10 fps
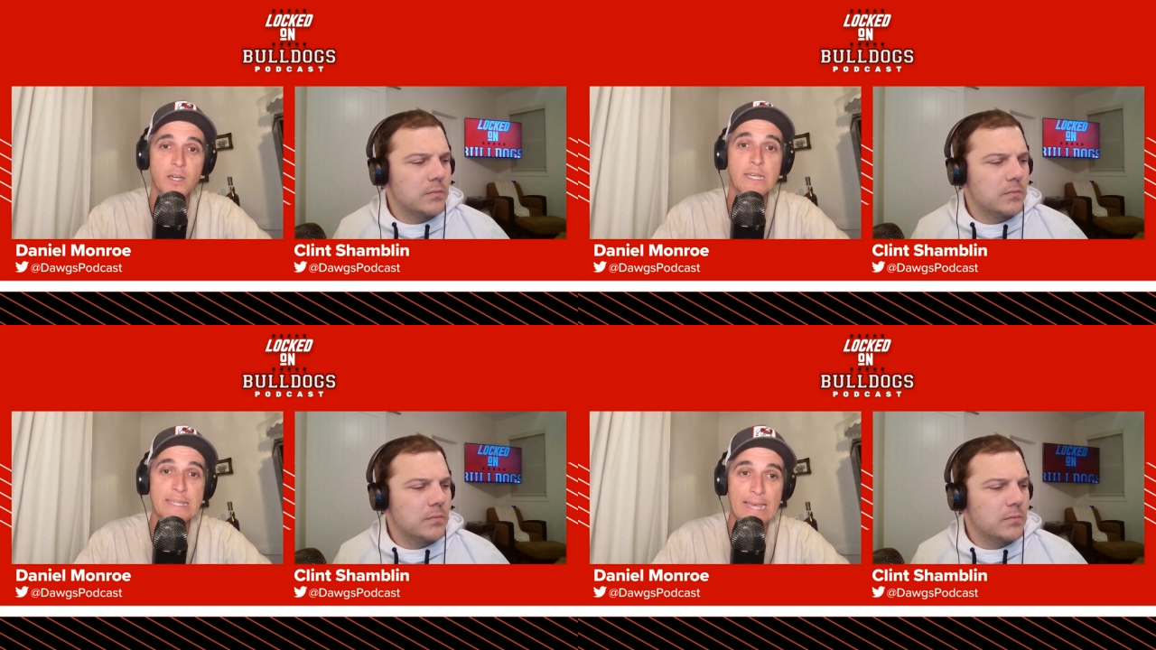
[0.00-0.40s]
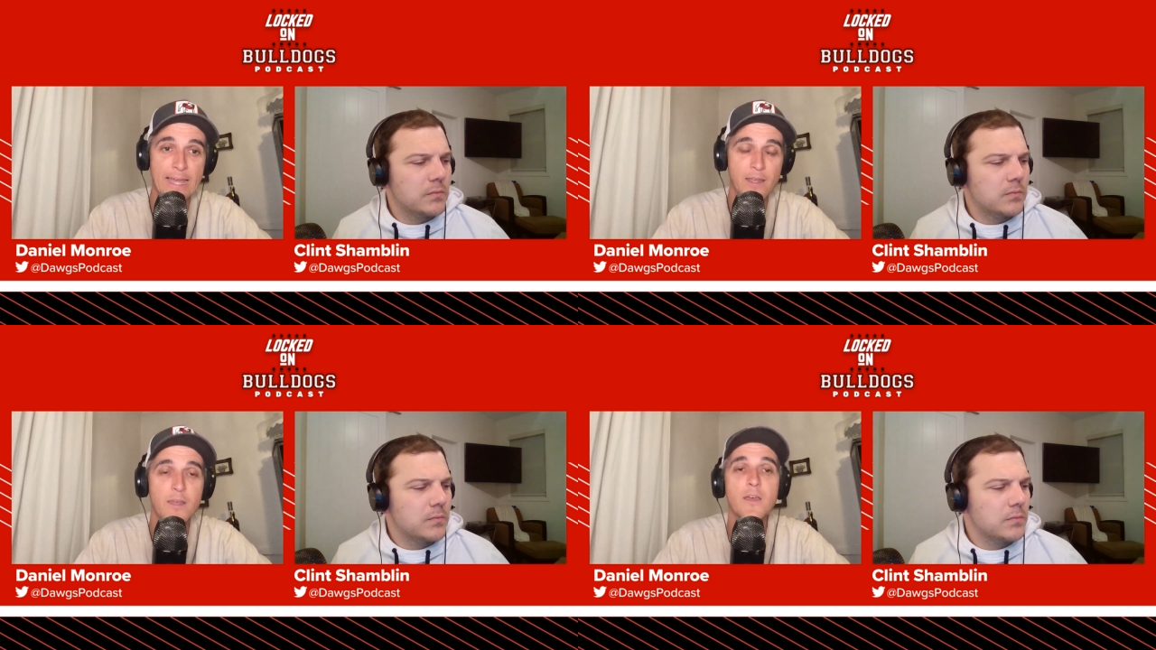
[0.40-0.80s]

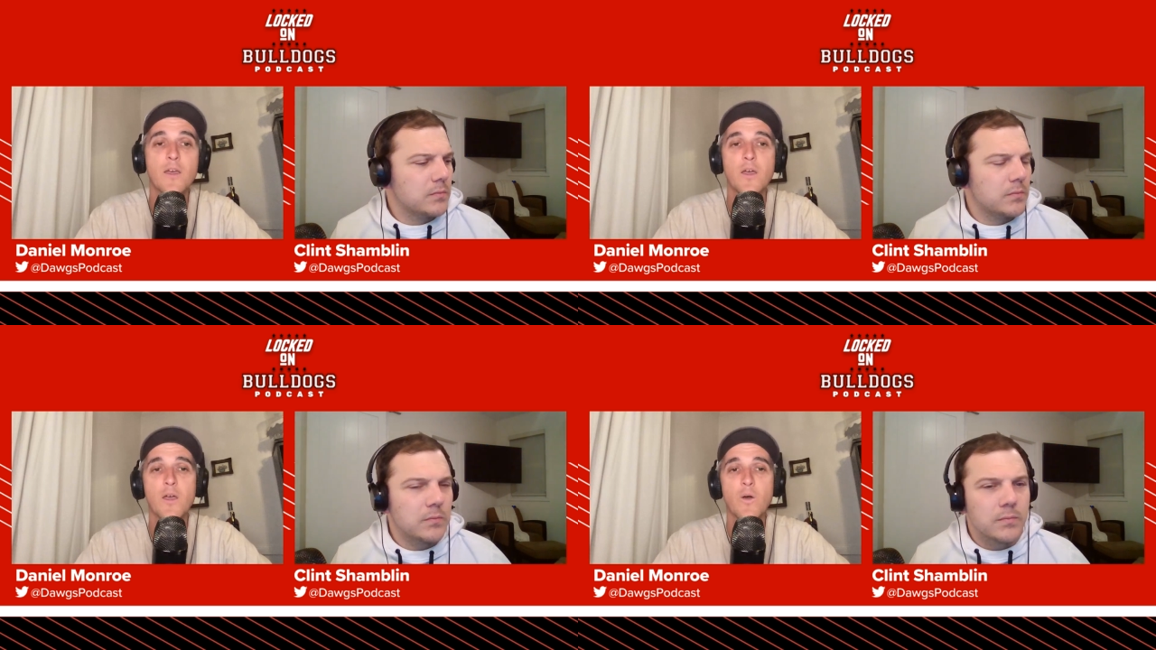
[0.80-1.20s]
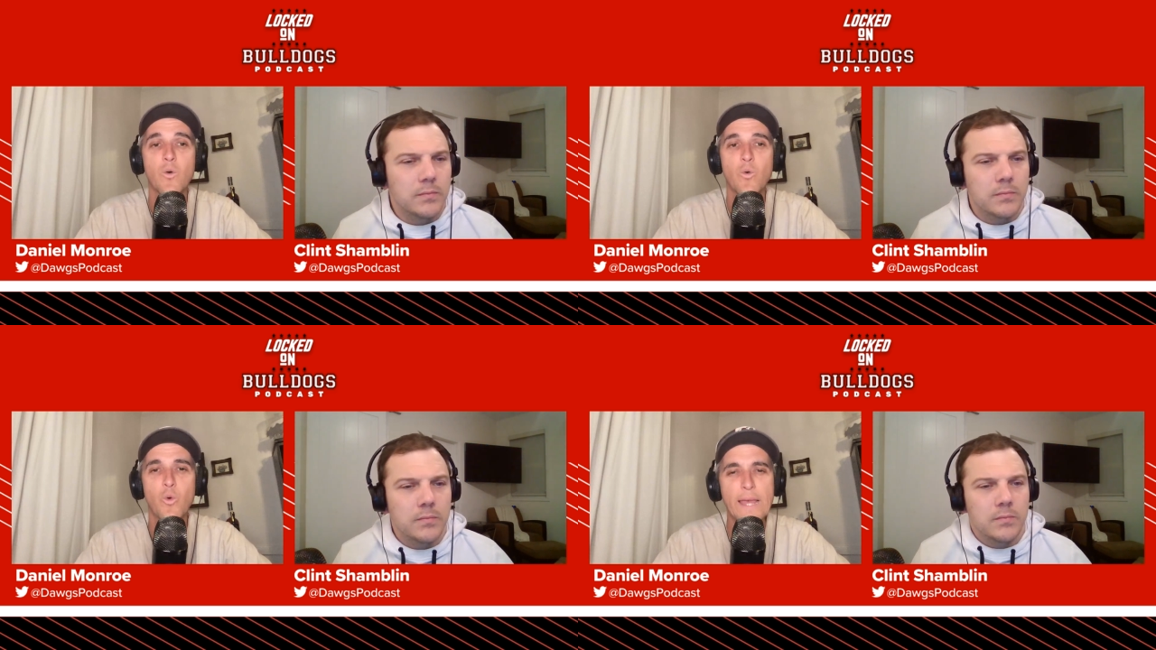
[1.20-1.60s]
Speaker 1: again,
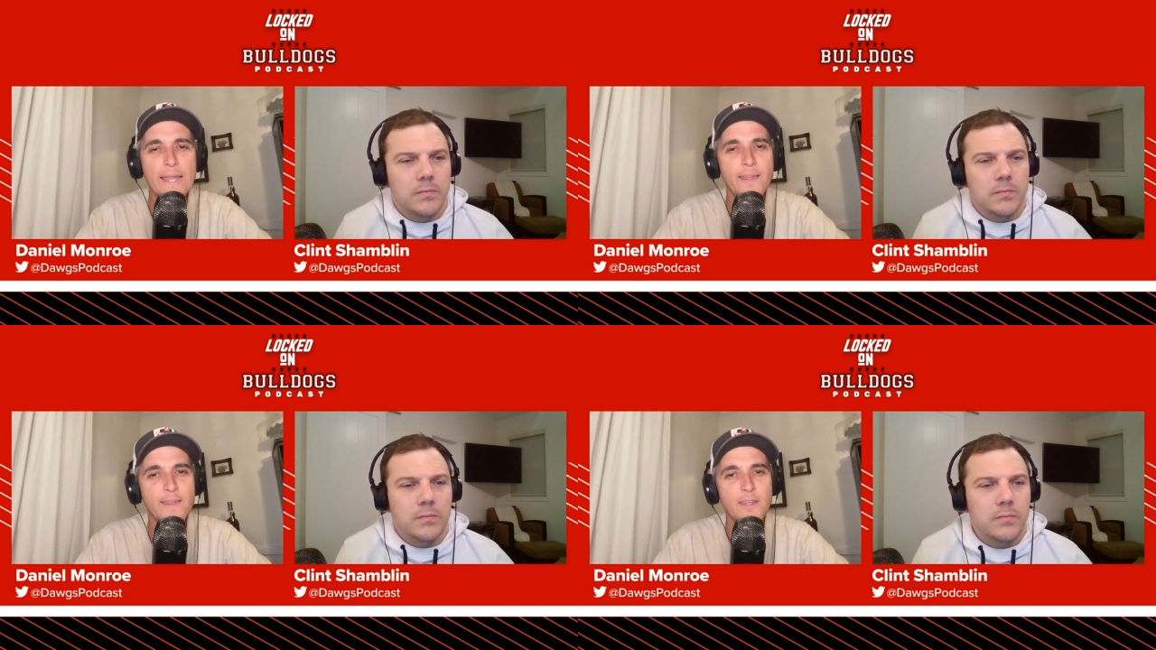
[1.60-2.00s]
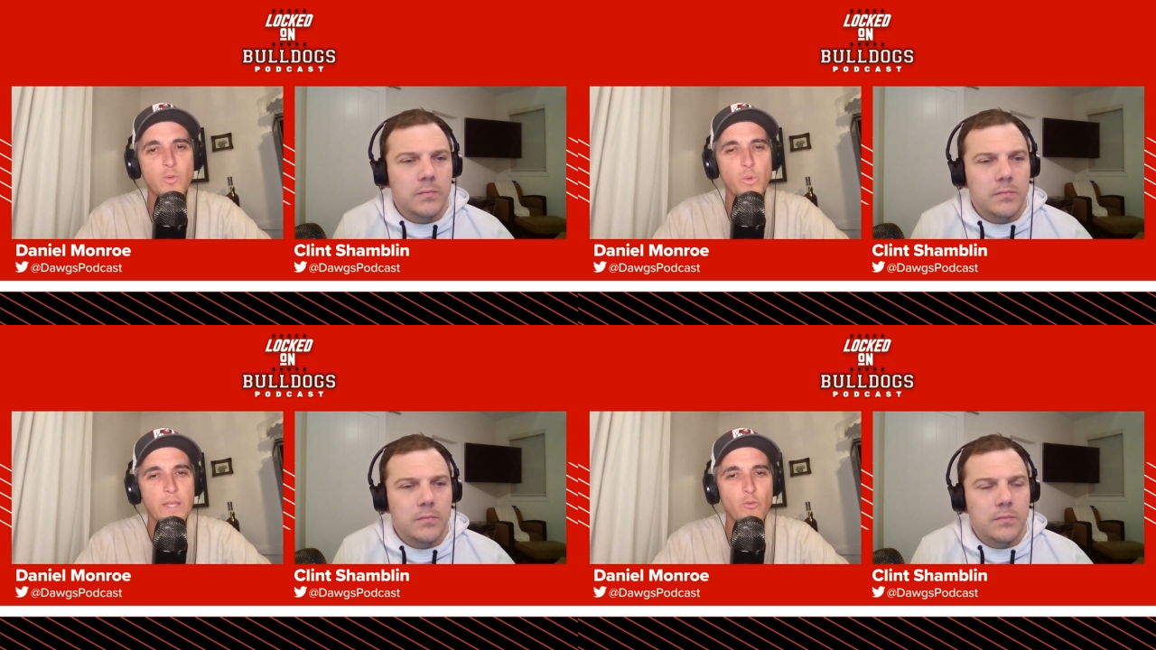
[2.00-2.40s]
when
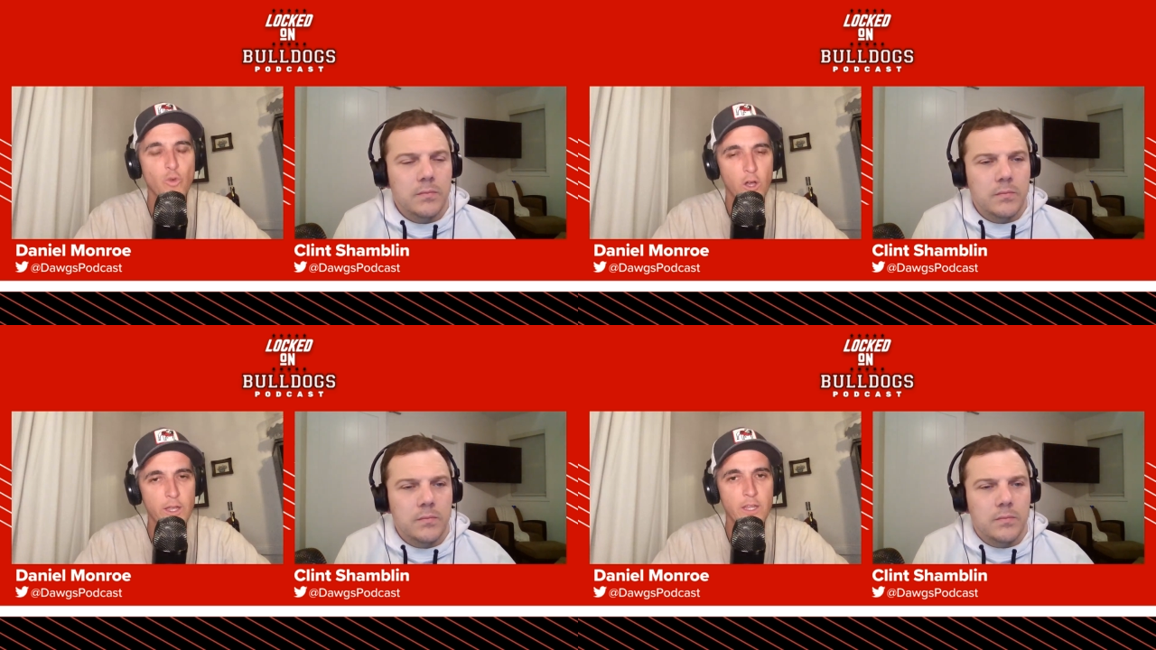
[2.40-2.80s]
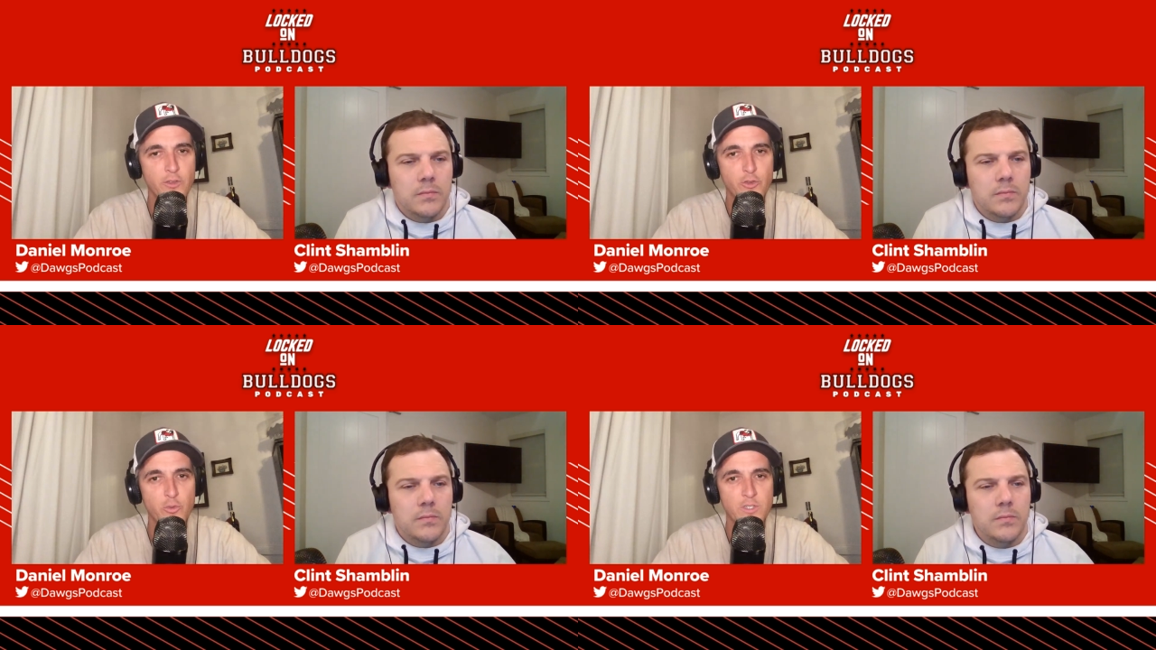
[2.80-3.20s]
did we run
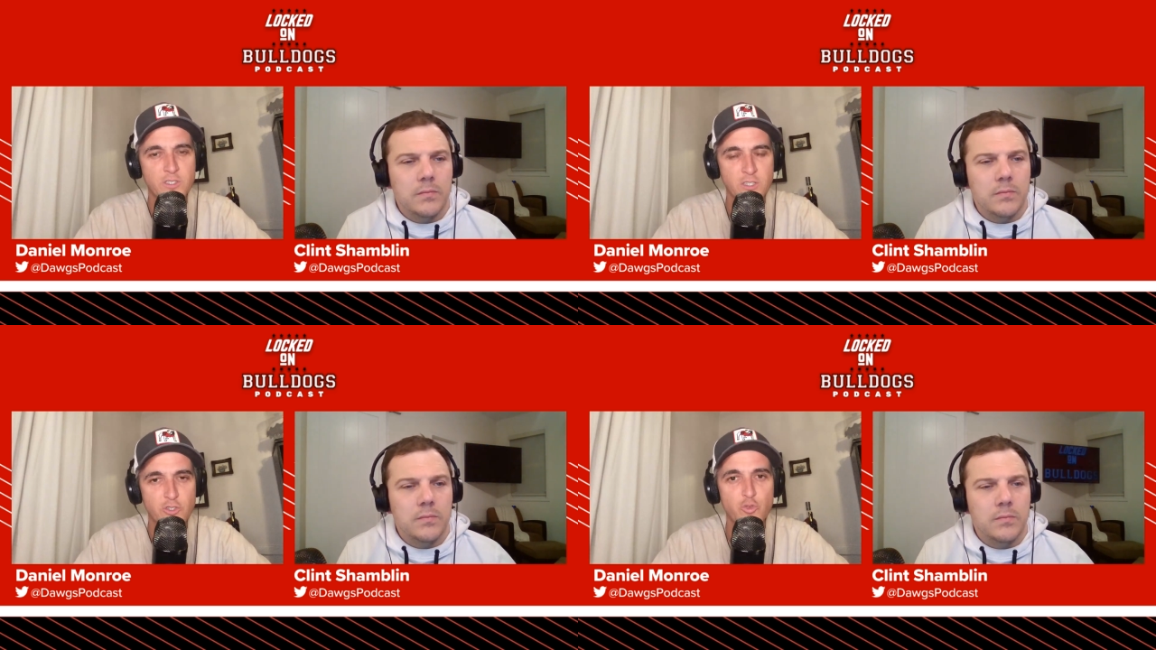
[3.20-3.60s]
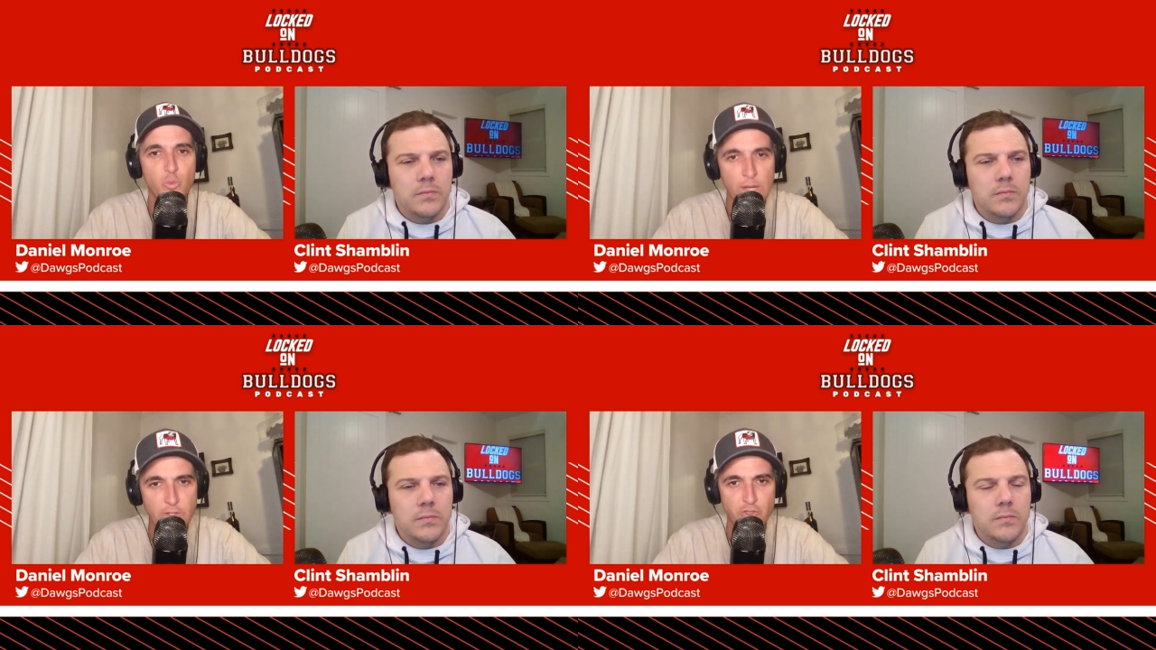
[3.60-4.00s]
into a
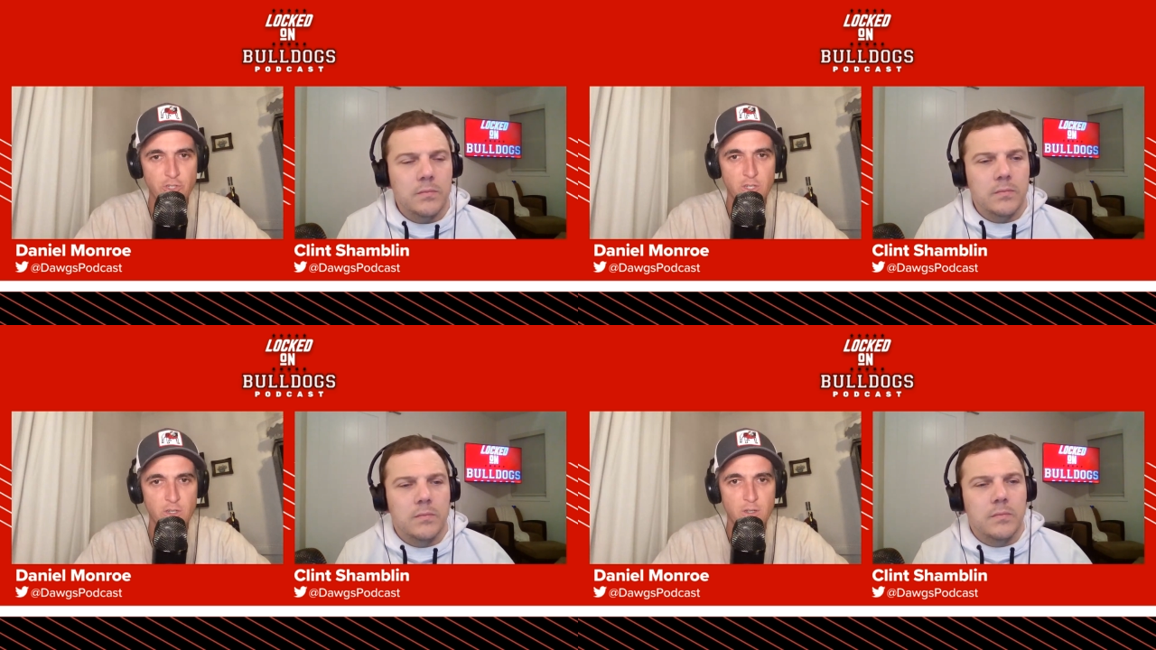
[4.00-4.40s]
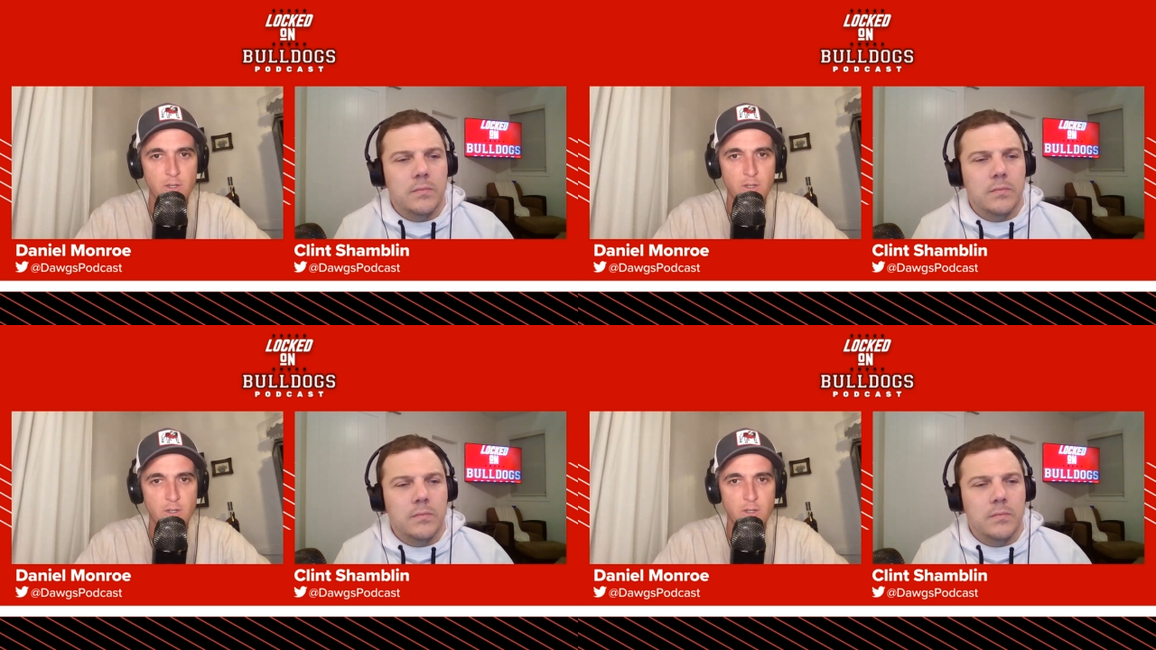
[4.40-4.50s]
situation